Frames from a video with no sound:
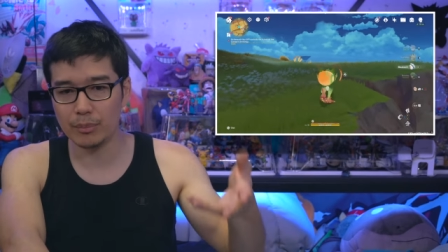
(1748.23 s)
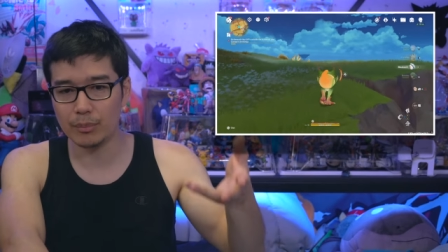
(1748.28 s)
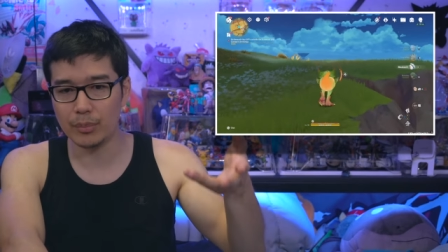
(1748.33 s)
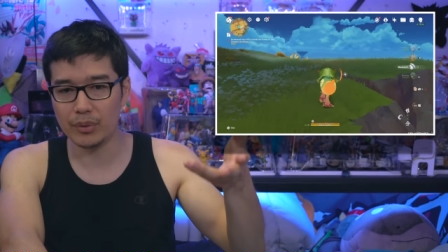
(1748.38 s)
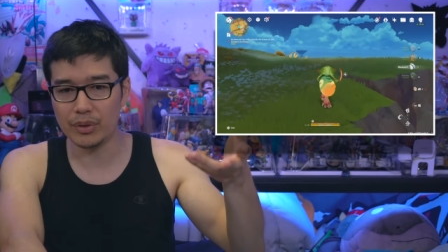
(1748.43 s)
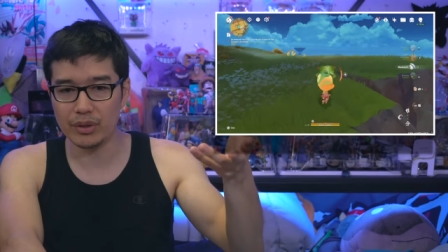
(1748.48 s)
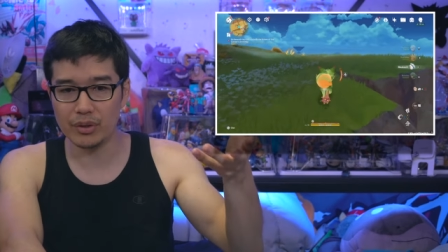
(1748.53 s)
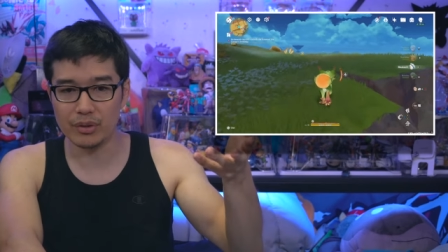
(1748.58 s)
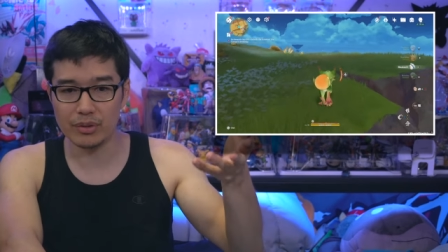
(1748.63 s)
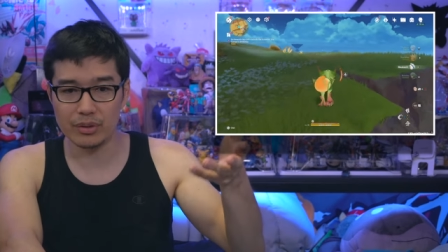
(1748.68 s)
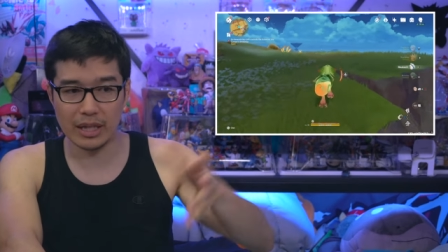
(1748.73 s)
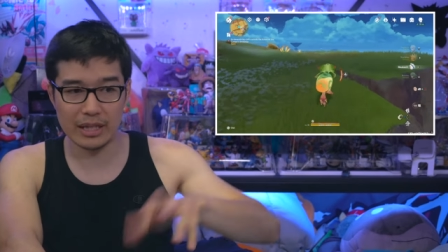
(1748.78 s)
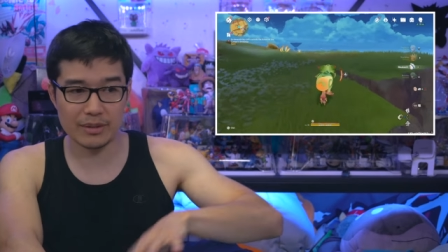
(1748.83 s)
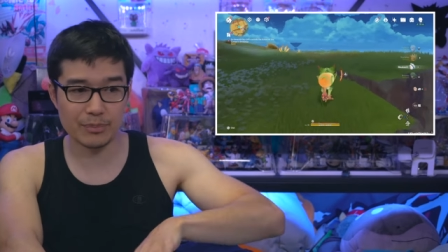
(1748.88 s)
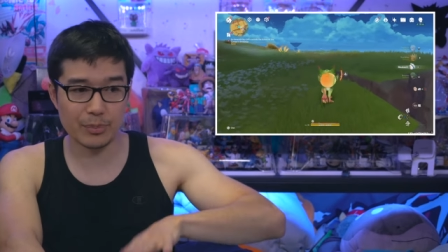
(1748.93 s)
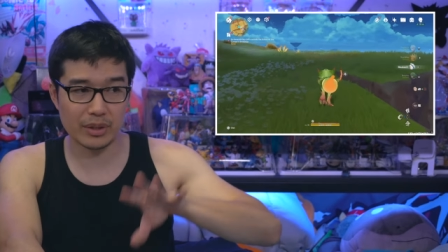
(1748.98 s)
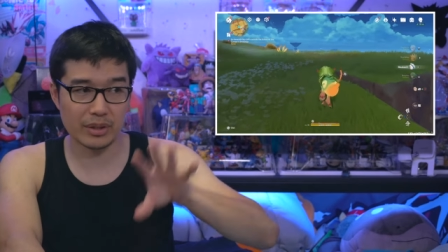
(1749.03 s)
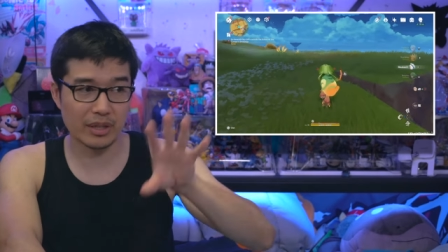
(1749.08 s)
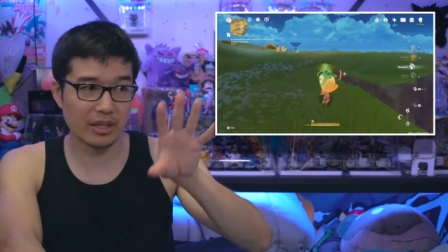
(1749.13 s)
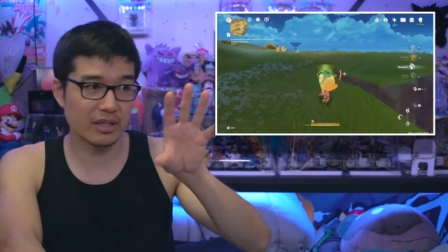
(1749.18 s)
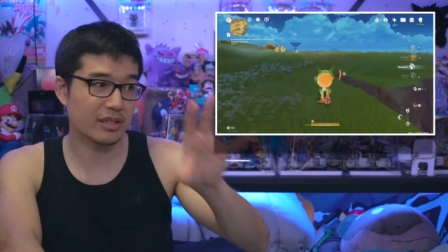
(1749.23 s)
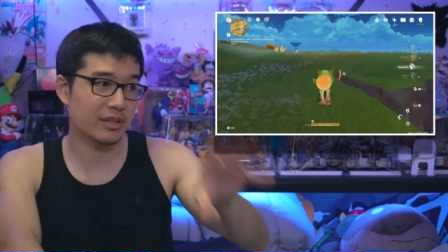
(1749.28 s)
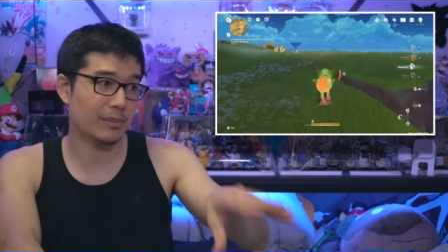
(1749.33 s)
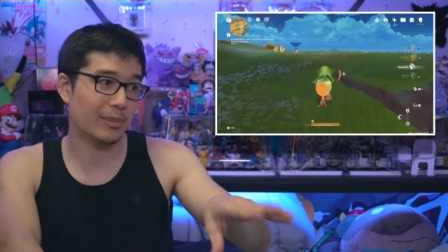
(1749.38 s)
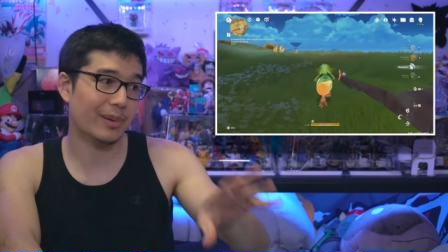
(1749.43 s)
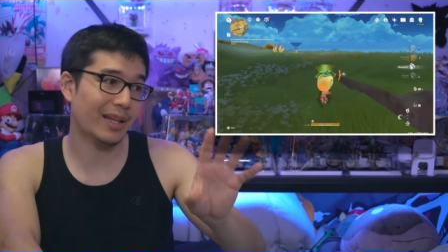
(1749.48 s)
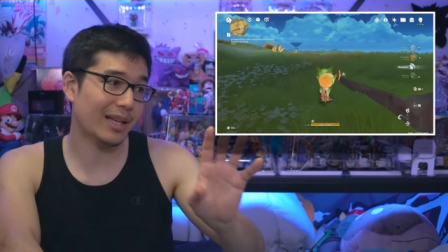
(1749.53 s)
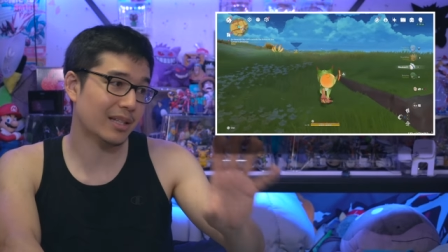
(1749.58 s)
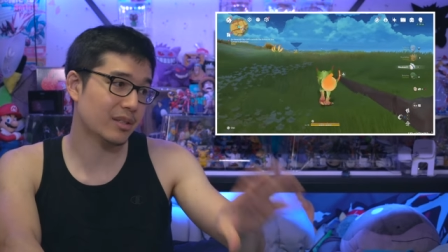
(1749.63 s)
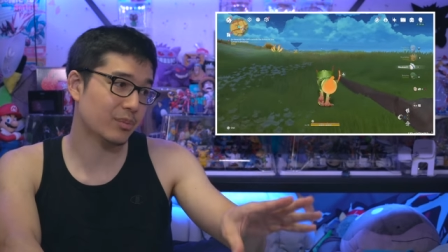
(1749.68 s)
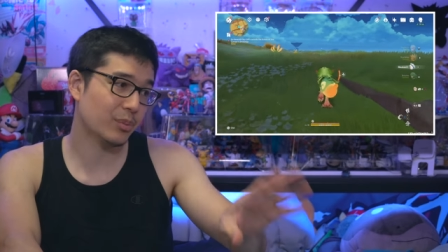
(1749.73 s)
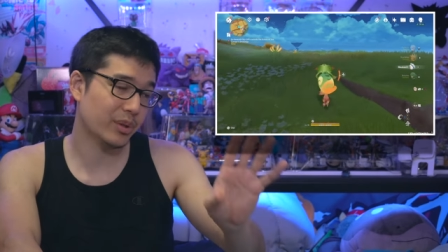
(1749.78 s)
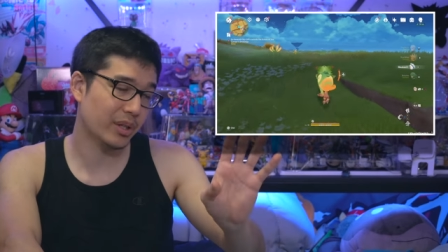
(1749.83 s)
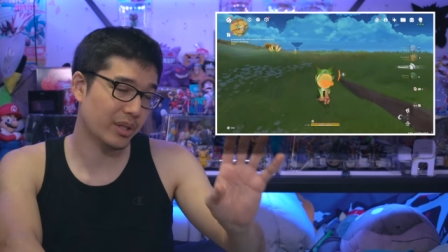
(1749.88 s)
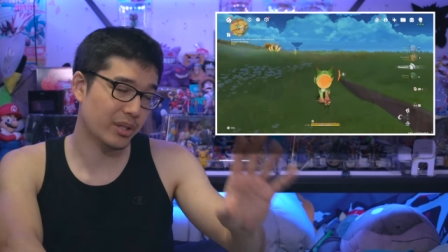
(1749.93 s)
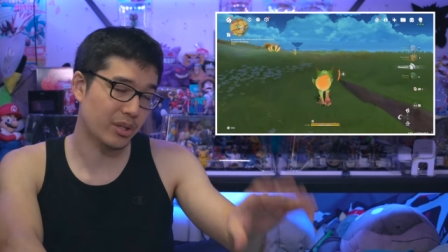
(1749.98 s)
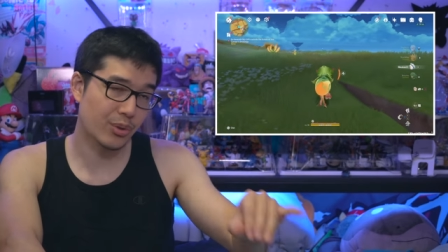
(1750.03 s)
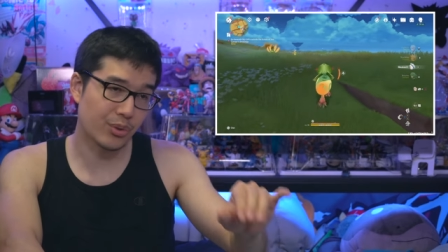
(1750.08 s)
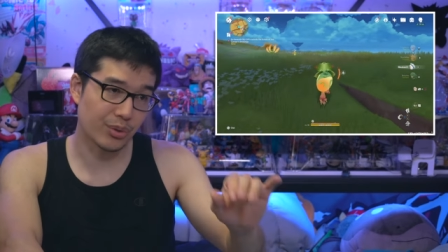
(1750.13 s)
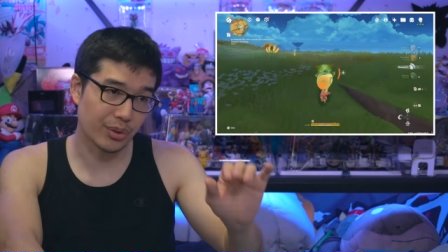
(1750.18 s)
but they're that's but this but that's what they
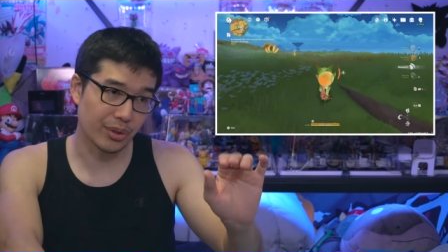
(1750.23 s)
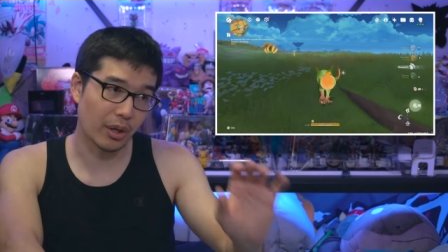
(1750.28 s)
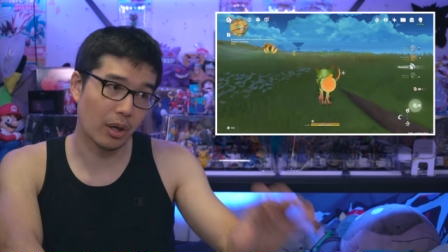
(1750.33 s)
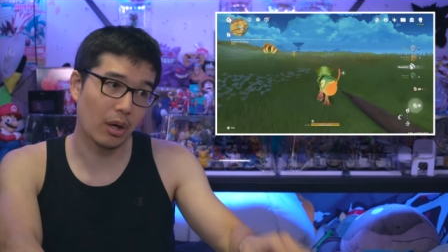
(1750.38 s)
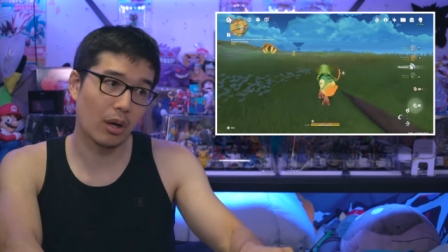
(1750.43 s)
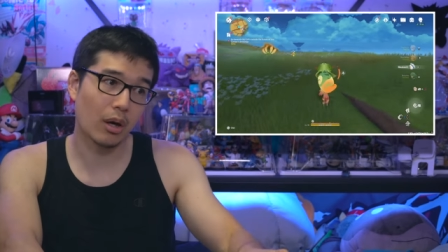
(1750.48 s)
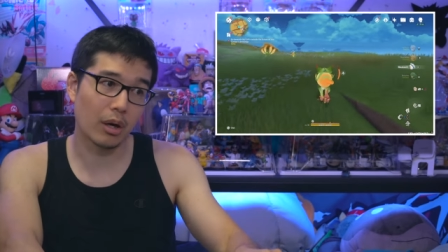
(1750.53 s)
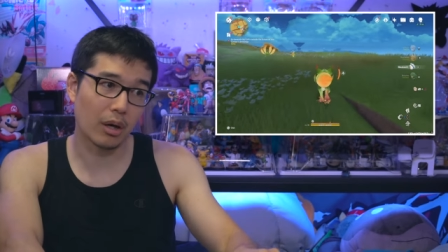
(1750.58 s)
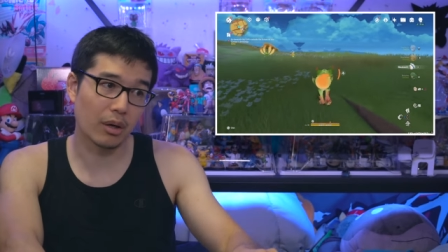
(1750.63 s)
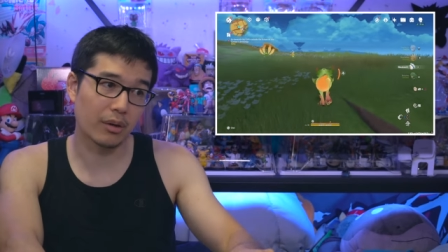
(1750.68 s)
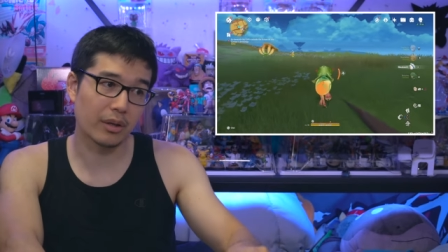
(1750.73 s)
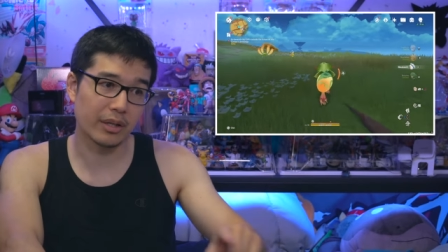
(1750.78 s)
usually are,